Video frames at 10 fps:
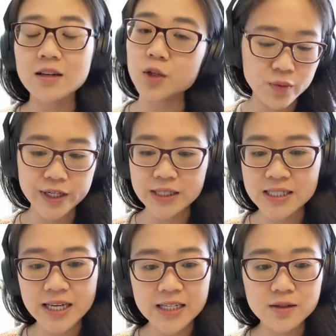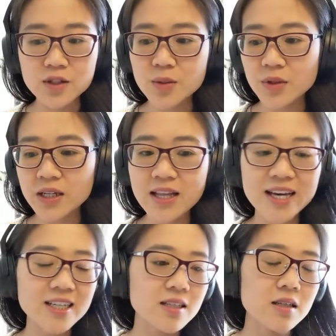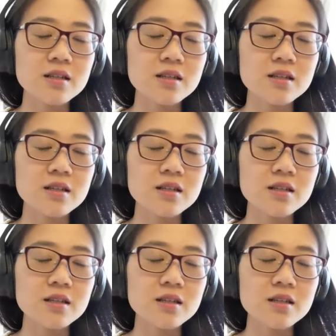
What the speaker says: we could say something like,